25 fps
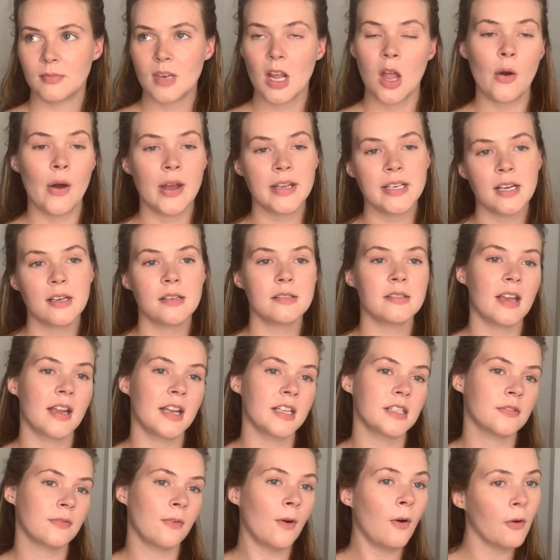Well, I dare say
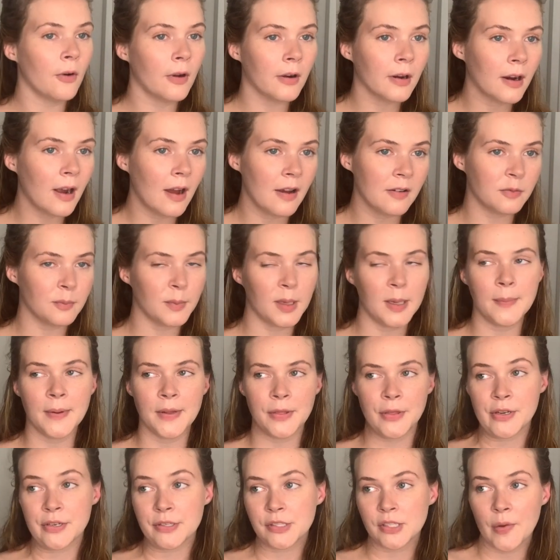it's vulgar of me,
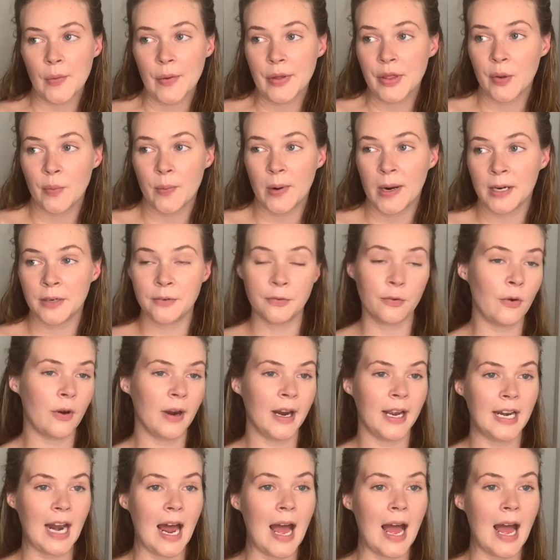but there's no other word for it.